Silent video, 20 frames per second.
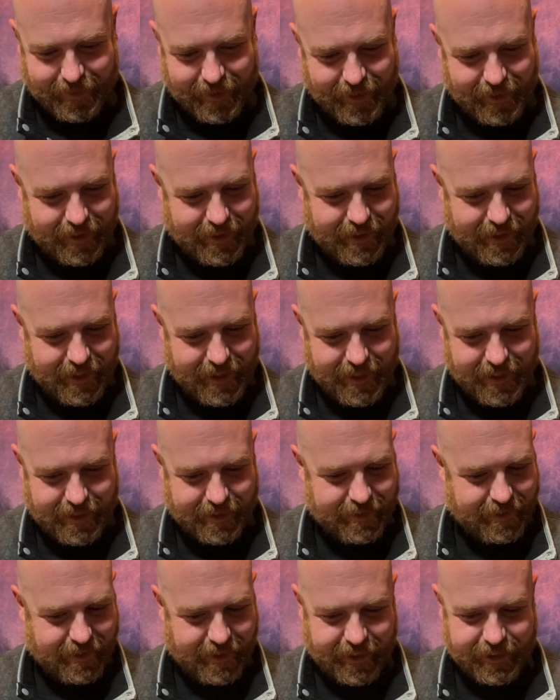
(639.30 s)
Yeah,
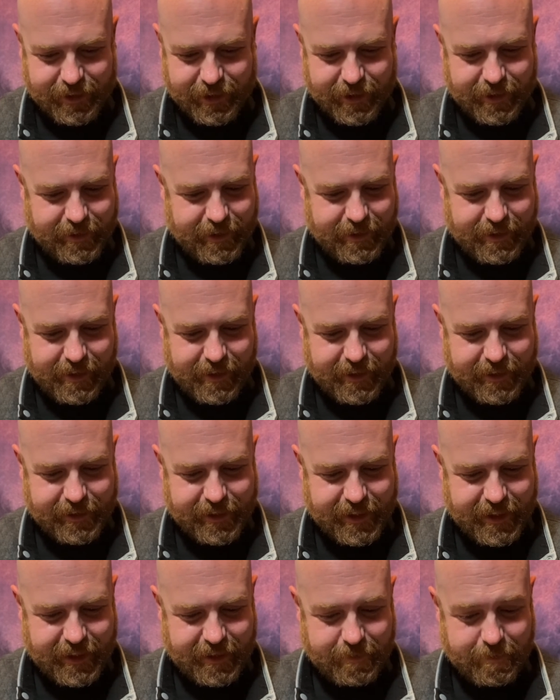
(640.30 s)
Nitro, Youth
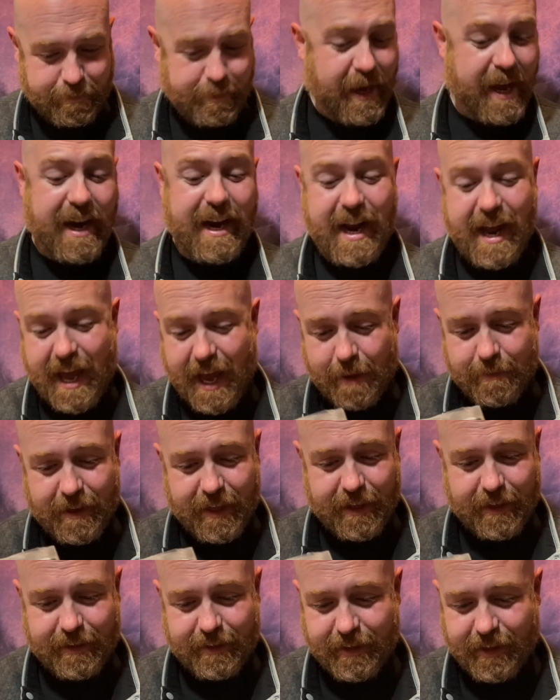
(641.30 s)
Energy, Bad
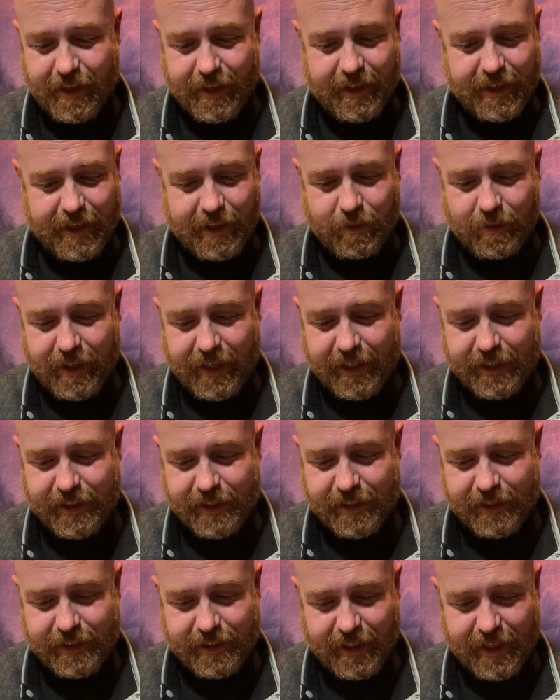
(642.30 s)
Habit, Gotta Get Away,
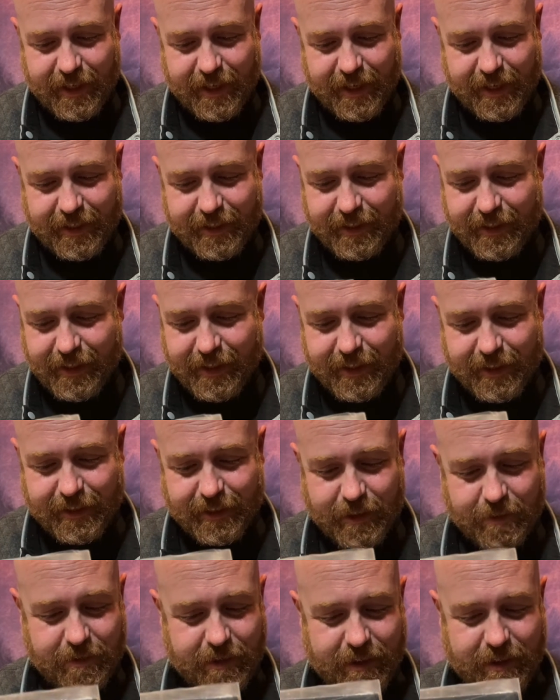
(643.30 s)
Genocide,
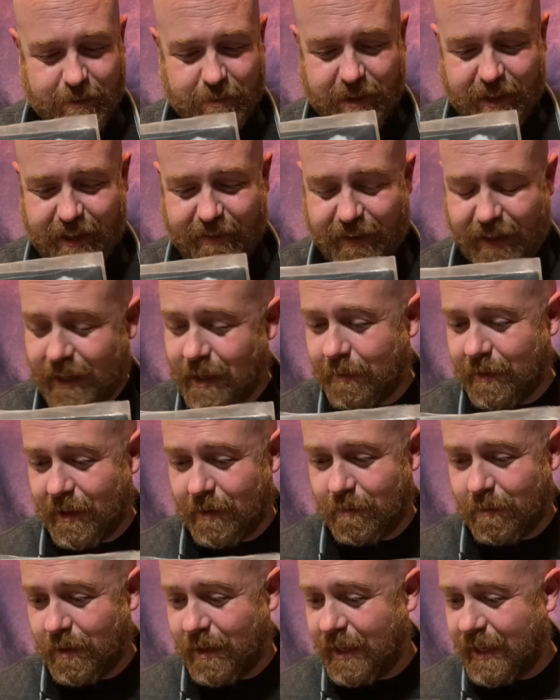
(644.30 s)
Something to Believe in, Come Out and
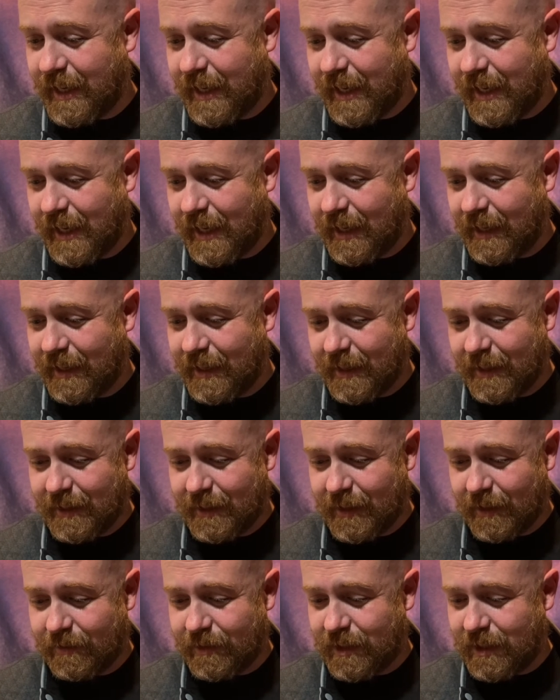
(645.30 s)
Play,
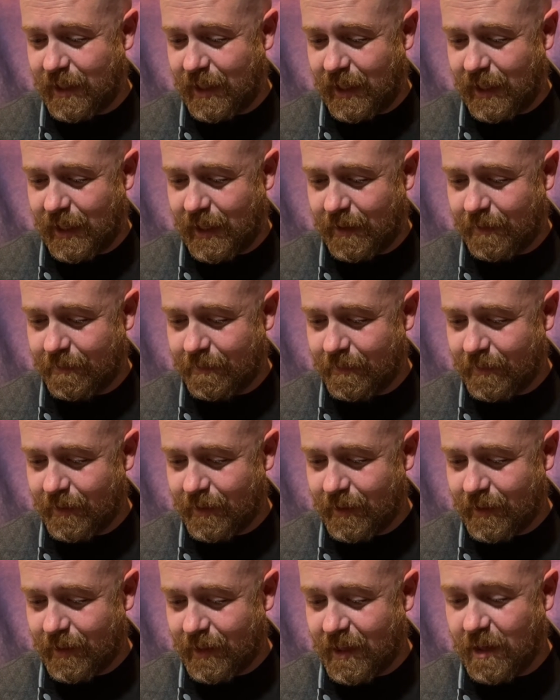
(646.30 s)
Self-Esteem,
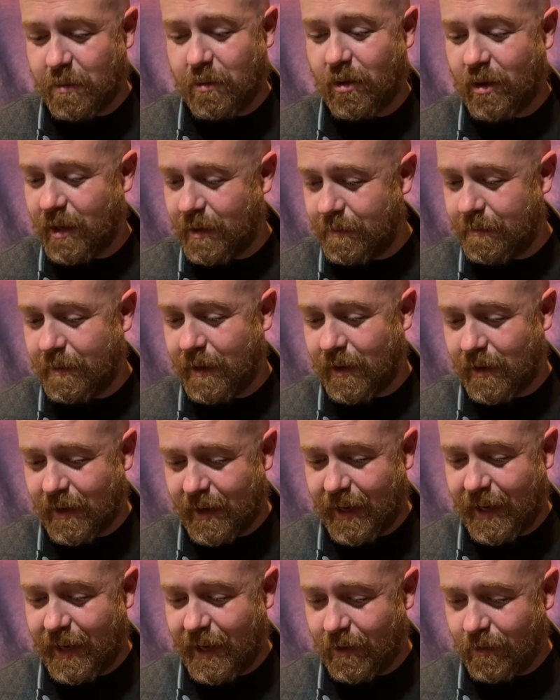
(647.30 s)
Killboy,
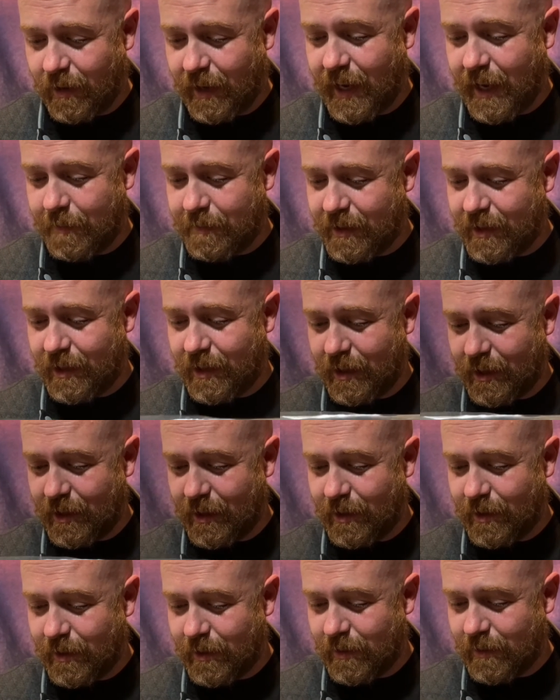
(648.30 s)
Powerhead, What Happened to
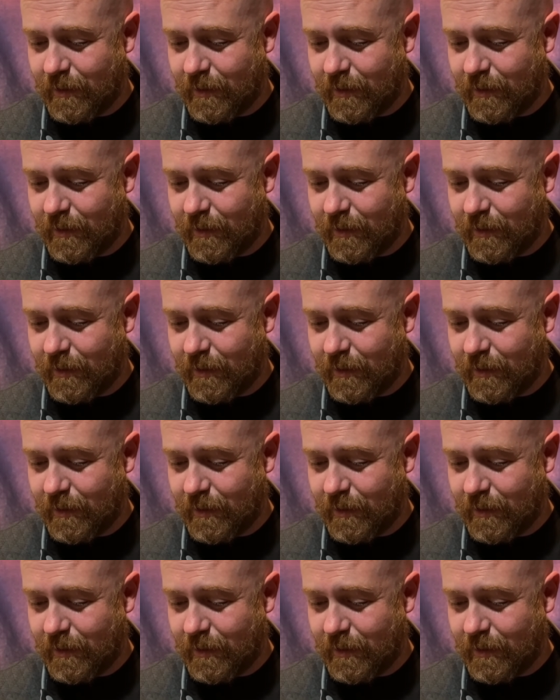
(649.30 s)
You,